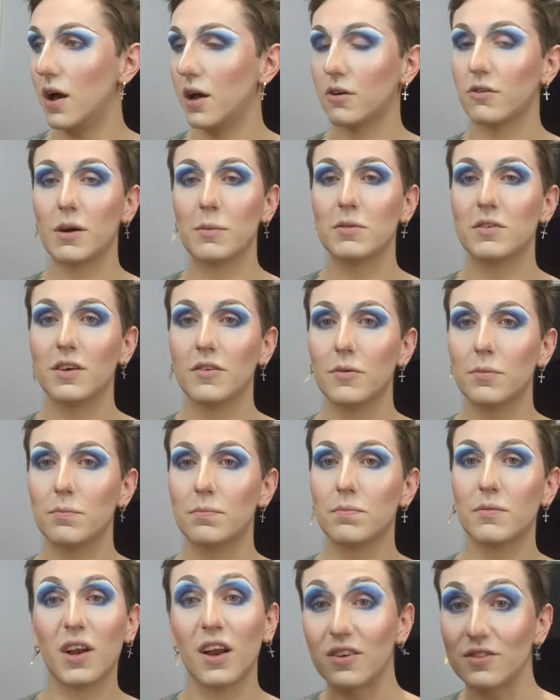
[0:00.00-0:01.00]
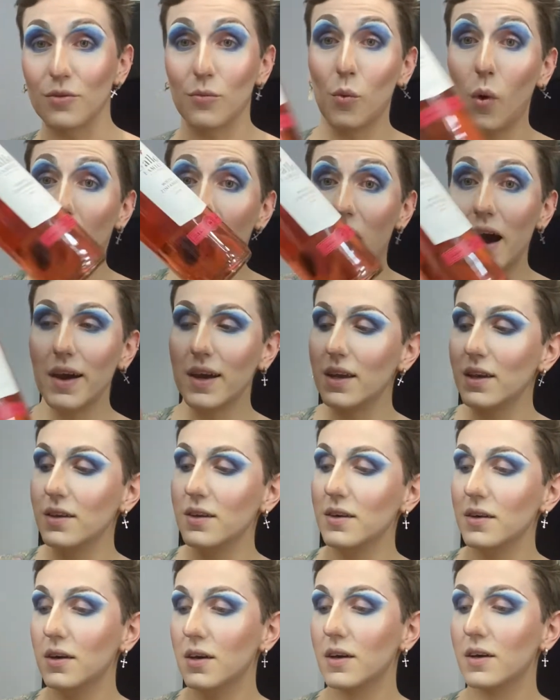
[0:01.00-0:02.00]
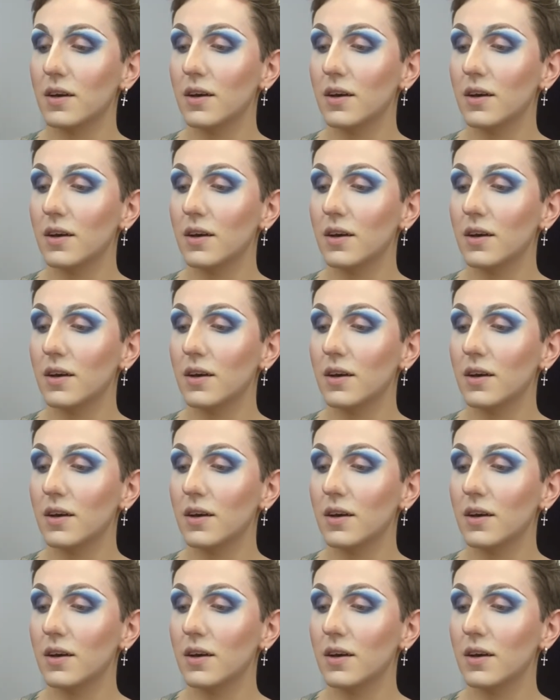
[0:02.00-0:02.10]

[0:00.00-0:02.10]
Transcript: Grab yourself a glass of wine.